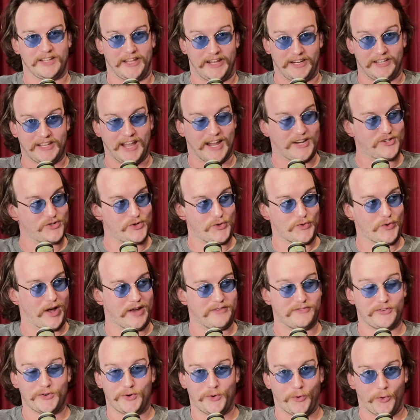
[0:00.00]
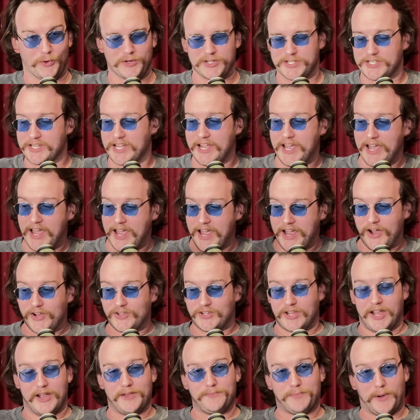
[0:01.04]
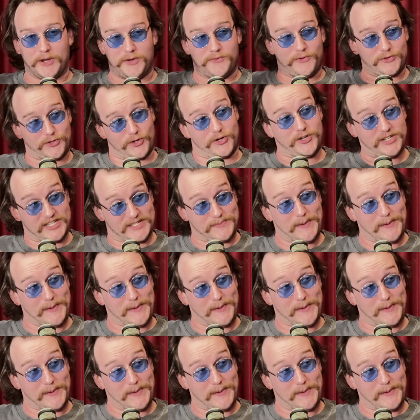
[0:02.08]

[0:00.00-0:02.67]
a land, gain 2 life. Gorgeous. But you've also got an